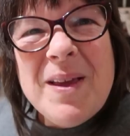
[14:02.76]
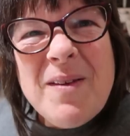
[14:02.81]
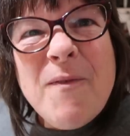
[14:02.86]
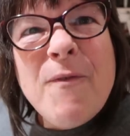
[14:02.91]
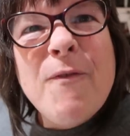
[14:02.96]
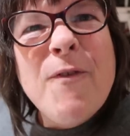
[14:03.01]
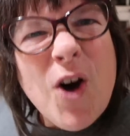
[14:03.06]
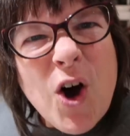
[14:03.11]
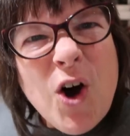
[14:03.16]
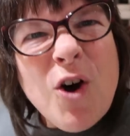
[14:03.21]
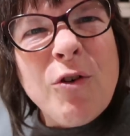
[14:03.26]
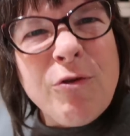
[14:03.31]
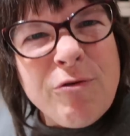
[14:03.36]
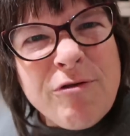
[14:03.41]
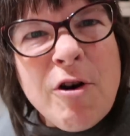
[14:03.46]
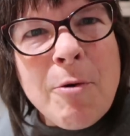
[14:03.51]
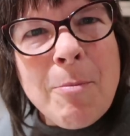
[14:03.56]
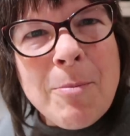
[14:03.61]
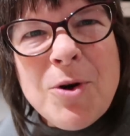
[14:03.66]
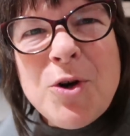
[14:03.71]
been far
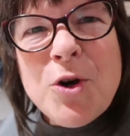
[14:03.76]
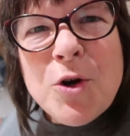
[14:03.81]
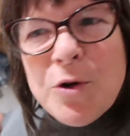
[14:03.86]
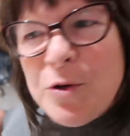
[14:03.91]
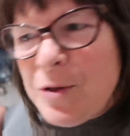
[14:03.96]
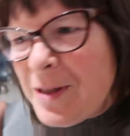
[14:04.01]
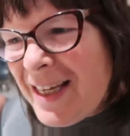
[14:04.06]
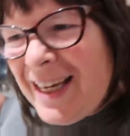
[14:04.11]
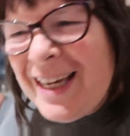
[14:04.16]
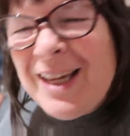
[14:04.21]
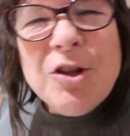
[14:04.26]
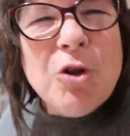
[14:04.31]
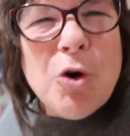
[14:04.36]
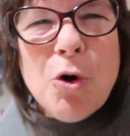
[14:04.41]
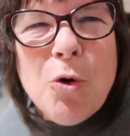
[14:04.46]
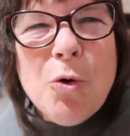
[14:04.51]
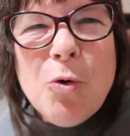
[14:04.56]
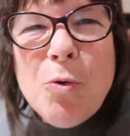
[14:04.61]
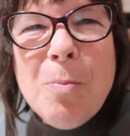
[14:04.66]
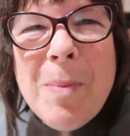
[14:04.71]
from good in
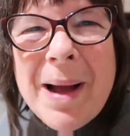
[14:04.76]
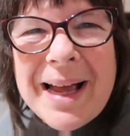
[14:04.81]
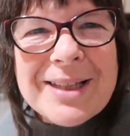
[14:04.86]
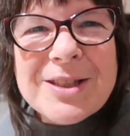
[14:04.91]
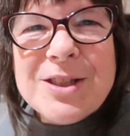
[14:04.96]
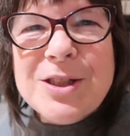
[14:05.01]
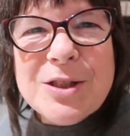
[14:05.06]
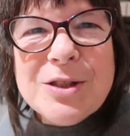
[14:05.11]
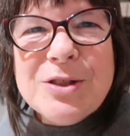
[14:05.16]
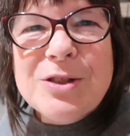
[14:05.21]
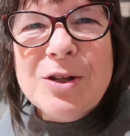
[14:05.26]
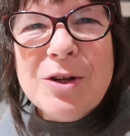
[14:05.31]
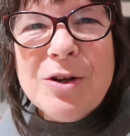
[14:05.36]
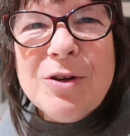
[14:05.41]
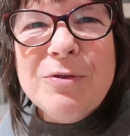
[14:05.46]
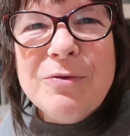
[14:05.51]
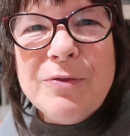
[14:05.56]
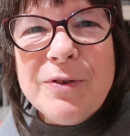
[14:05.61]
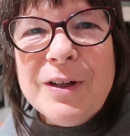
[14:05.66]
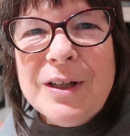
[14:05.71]
all matters
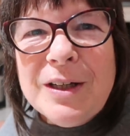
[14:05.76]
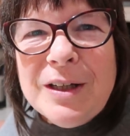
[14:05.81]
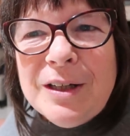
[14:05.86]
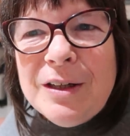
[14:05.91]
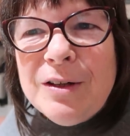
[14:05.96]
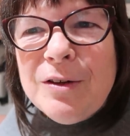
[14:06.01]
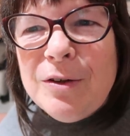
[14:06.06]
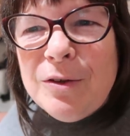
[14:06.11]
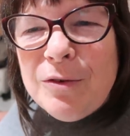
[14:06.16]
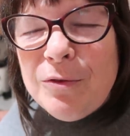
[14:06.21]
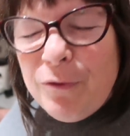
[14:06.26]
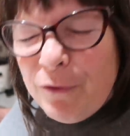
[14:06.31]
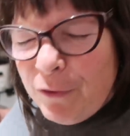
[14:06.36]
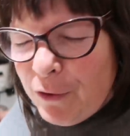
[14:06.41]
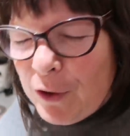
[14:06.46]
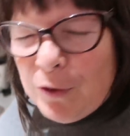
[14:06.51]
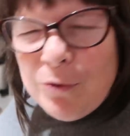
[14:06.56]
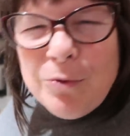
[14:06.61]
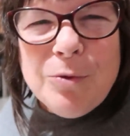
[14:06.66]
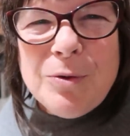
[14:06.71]
of
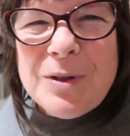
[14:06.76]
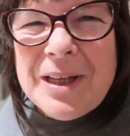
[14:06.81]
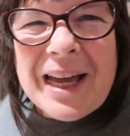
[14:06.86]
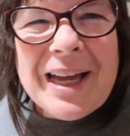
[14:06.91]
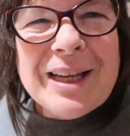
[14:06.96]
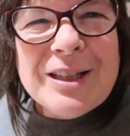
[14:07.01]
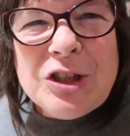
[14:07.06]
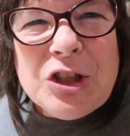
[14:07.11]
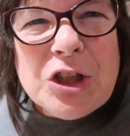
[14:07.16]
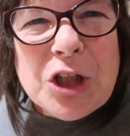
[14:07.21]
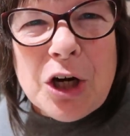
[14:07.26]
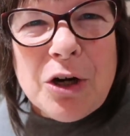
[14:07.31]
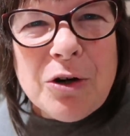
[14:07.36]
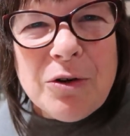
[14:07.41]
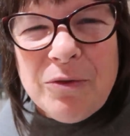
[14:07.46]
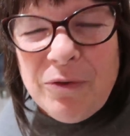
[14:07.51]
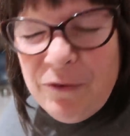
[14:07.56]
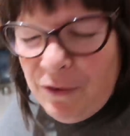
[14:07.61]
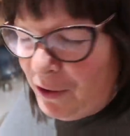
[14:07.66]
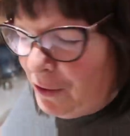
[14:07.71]
food and
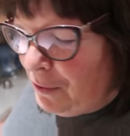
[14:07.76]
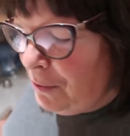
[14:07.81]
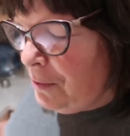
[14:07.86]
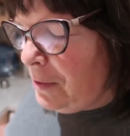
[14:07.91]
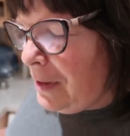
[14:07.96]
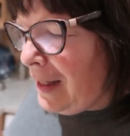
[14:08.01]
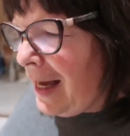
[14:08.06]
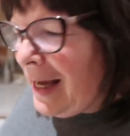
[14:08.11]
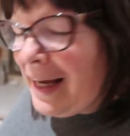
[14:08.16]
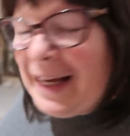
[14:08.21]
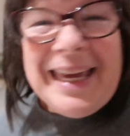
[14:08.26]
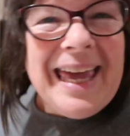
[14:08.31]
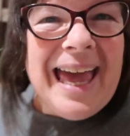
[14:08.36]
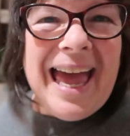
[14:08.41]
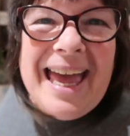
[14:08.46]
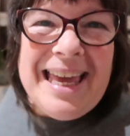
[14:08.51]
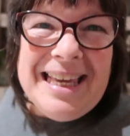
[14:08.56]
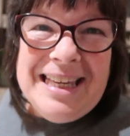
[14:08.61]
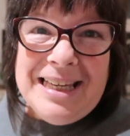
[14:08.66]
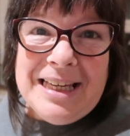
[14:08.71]
junk food and
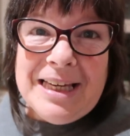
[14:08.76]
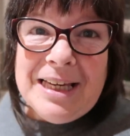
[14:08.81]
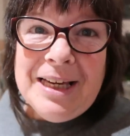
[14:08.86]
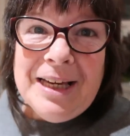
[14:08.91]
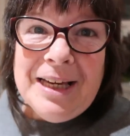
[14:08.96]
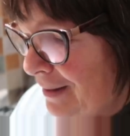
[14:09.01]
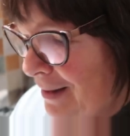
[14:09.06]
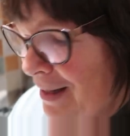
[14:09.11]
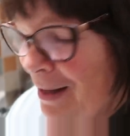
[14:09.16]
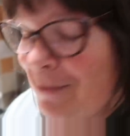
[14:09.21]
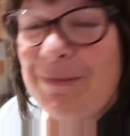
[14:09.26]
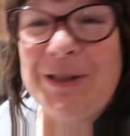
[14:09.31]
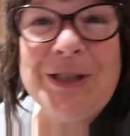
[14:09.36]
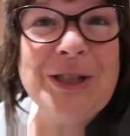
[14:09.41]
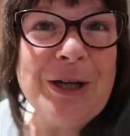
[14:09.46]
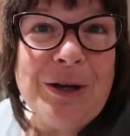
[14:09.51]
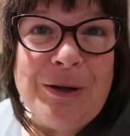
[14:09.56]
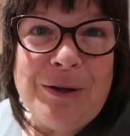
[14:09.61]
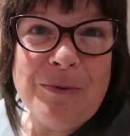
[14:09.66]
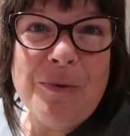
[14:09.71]
cake. Let me
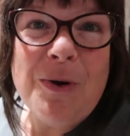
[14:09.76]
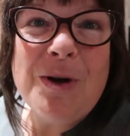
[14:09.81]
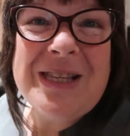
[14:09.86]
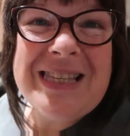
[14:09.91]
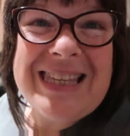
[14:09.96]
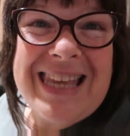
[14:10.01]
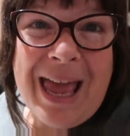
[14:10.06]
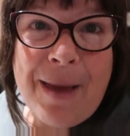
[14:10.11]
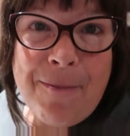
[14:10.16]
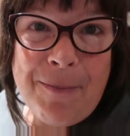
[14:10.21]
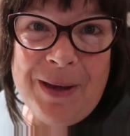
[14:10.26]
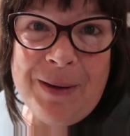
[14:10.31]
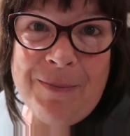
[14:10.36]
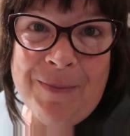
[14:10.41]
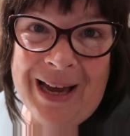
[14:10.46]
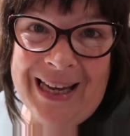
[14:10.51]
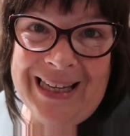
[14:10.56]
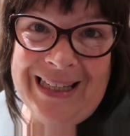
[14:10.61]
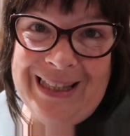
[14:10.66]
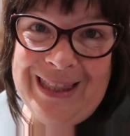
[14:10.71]
show you what Debbie
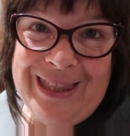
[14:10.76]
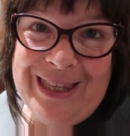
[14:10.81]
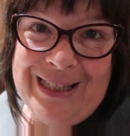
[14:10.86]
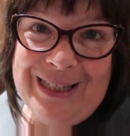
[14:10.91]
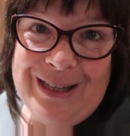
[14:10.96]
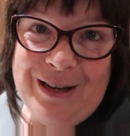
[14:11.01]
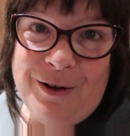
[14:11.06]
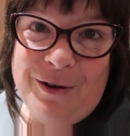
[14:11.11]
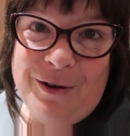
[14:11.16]
made this